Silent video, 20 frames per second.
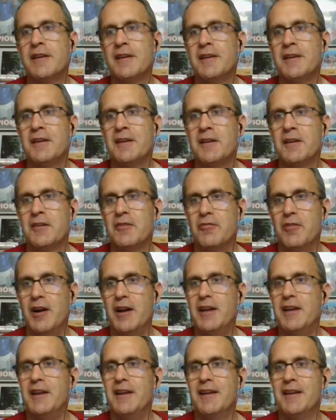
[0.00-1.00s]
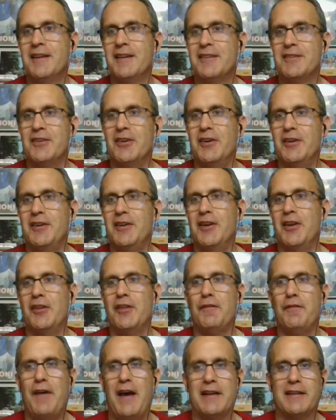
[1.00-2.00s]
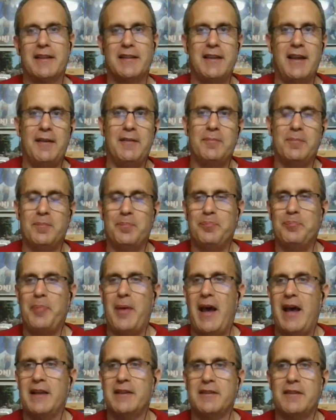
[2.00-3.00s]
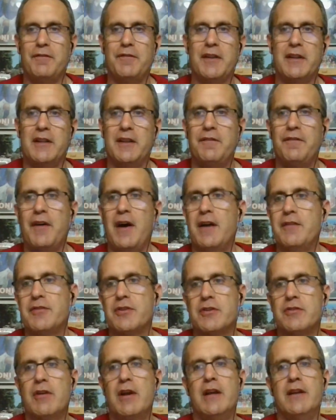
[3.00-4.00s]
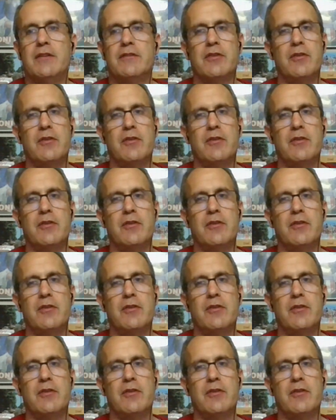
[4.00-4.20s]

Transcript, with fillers: Yeah. Right? So, you know, the fact that they passed the fifty-five straight.